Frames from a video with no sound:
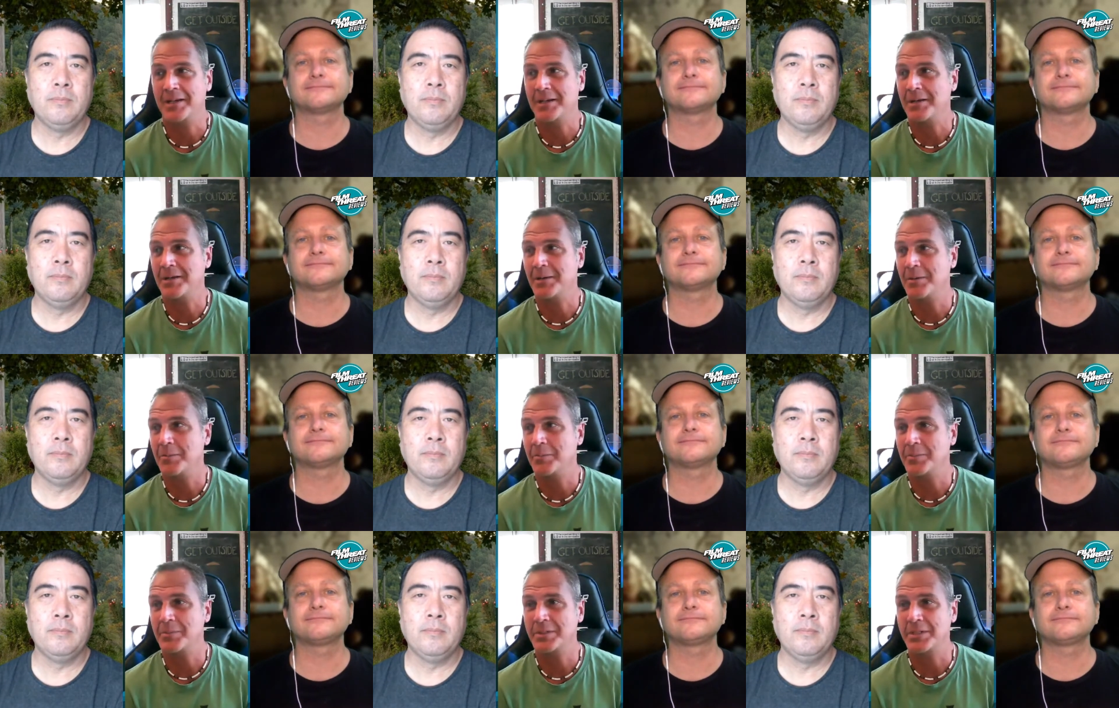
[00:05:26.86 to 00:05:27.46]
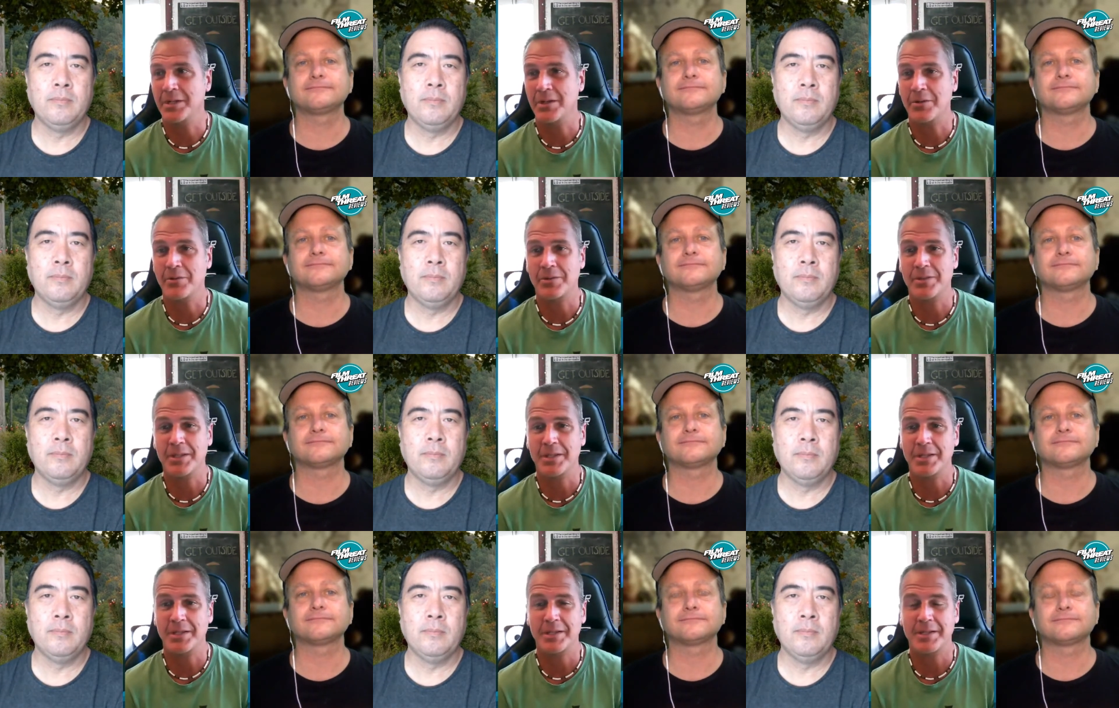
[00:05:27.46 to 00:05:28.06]
Speaker 1: um, you know
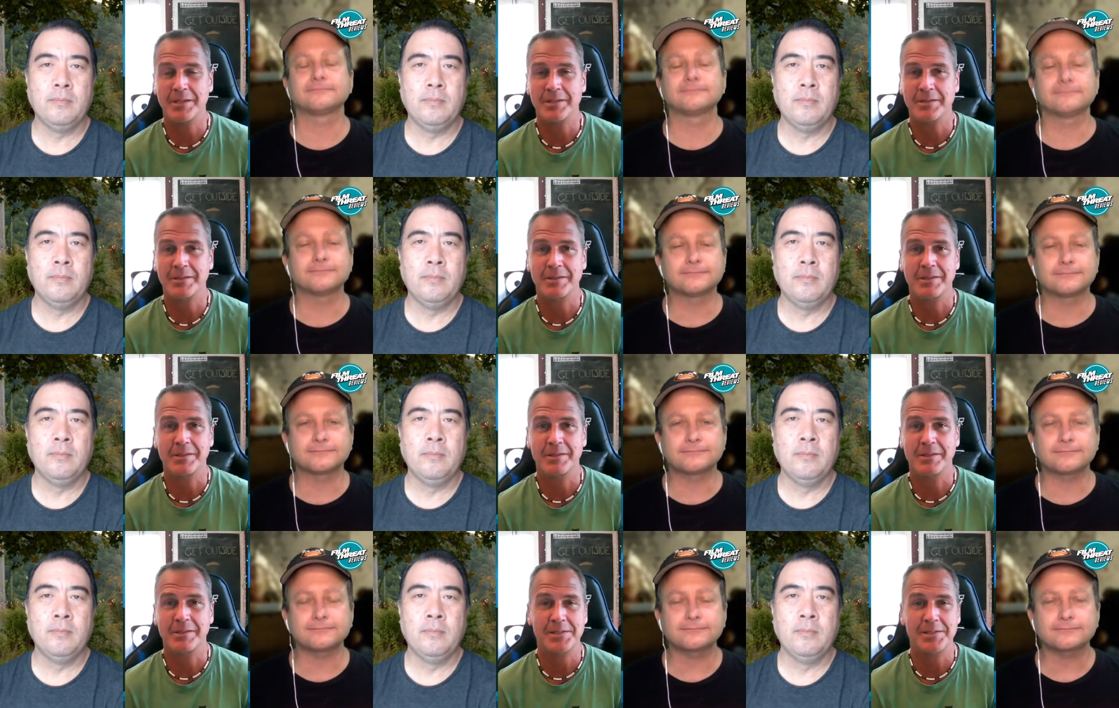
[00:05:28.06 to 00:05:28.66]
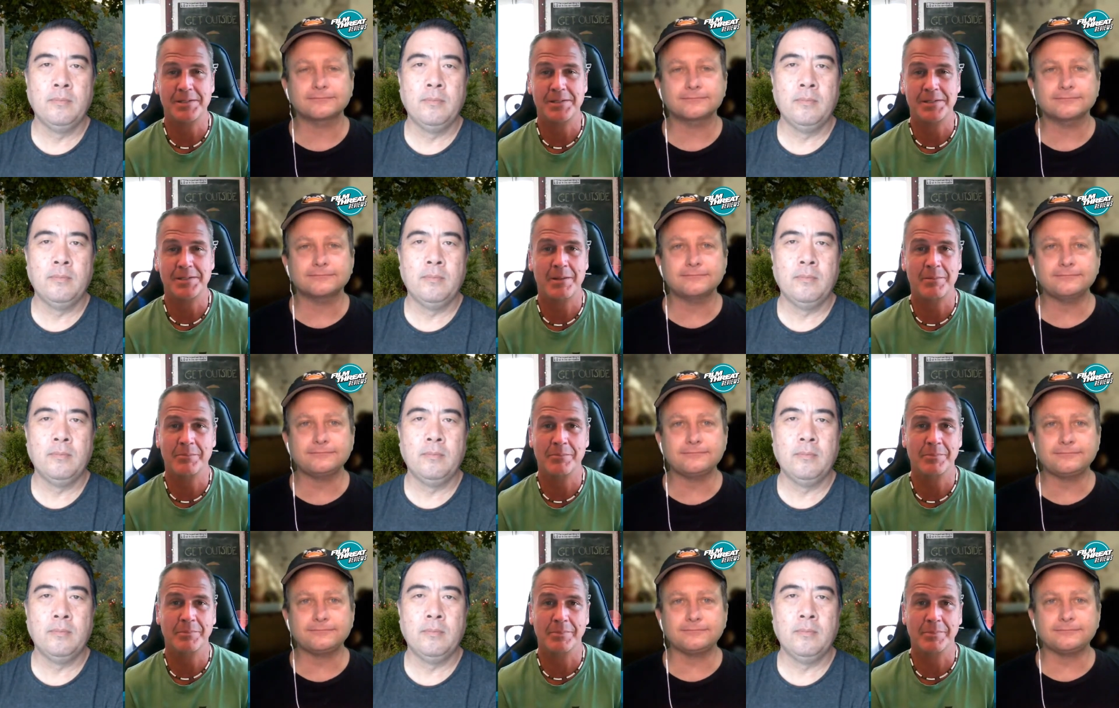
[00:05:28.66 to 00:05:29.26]
the, the the
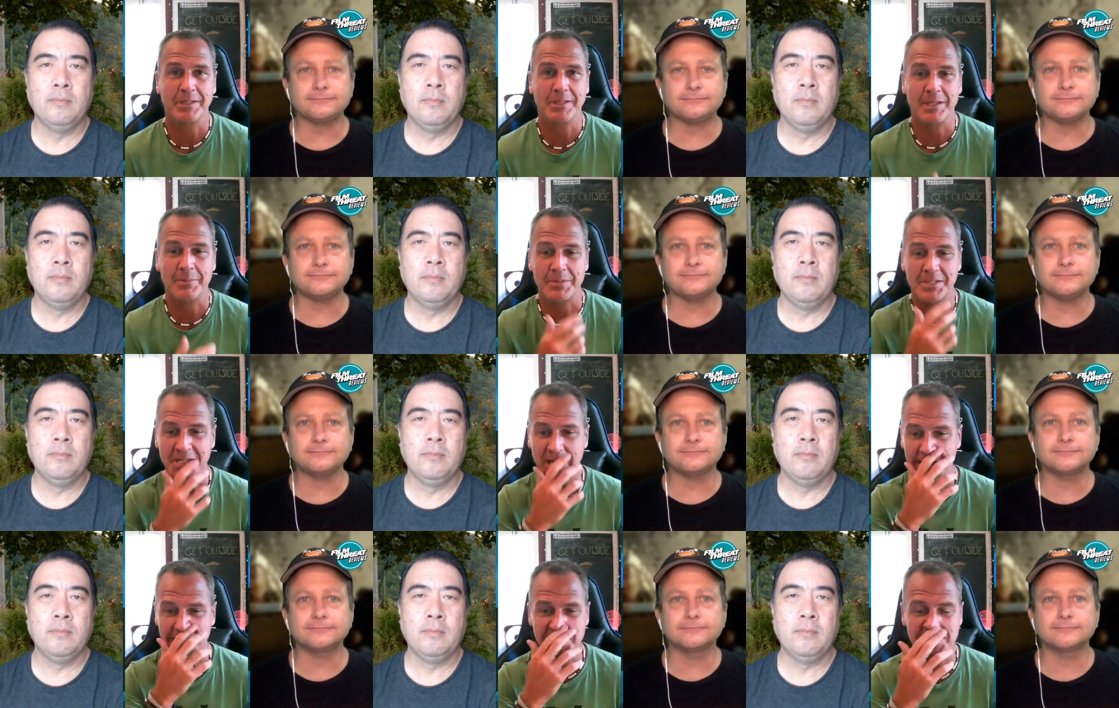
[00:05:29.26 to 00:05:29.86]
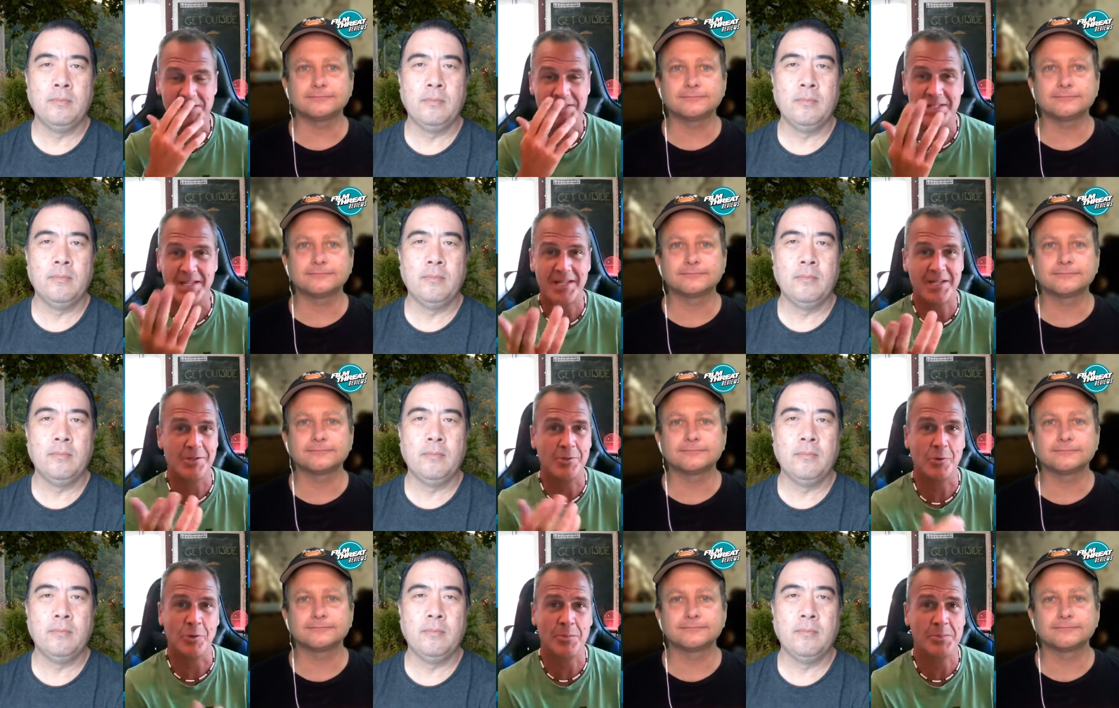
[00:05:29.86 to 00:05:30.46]
same limitations
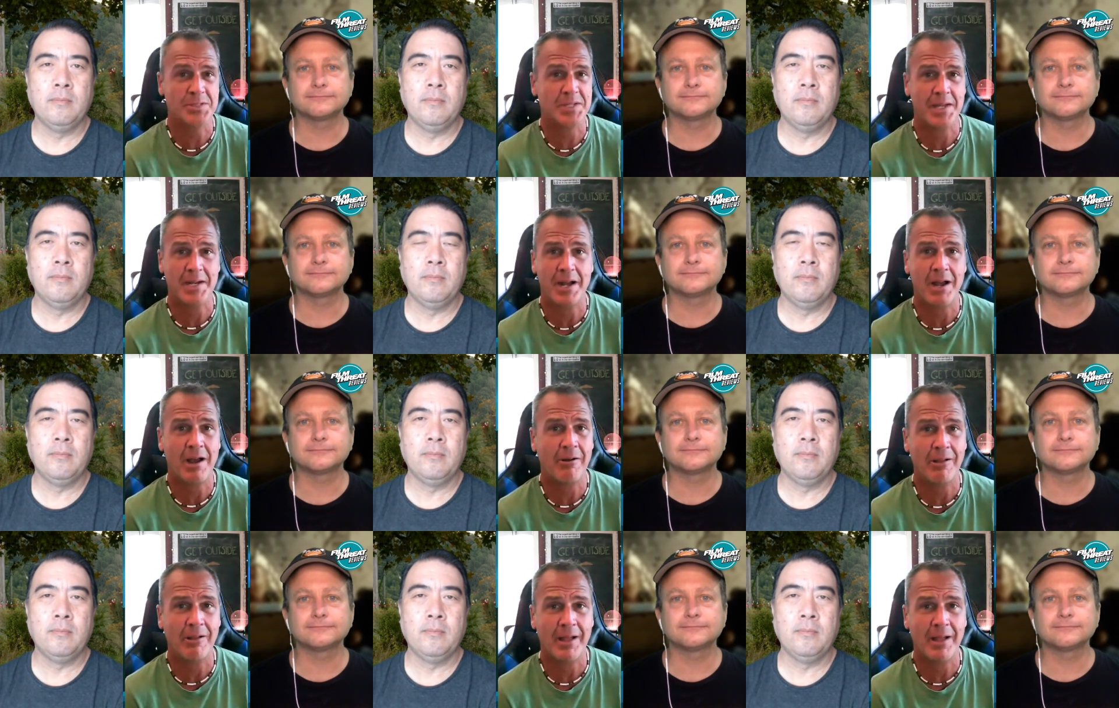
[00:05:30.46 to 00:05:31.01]
that norm said